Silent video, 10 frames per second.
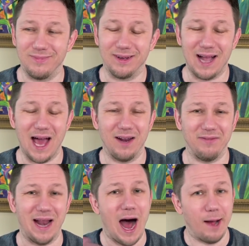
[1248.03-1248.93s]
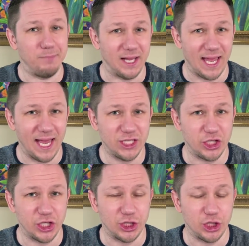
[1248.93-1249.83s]
kind of an
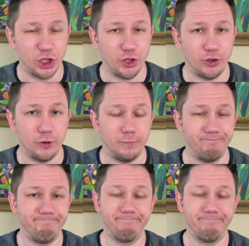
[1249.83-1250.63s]
obligation to